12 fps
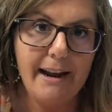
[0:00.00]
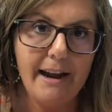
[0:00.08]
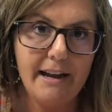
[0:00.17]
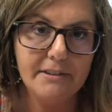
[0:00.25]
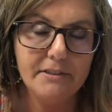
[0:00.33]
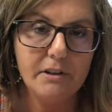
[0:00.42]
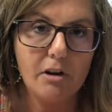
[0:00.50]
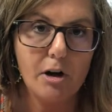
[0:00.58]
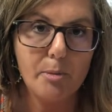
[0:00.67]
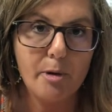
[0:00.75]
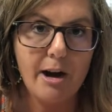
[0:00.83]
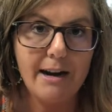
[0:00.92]
add to our
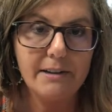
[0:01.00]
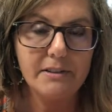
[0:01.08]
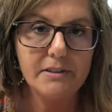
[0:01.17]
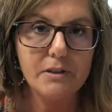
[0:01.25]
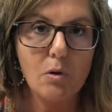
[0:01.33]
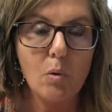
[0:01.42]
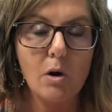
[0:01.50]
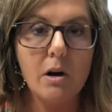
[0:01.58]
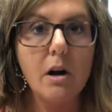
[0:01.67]
practice or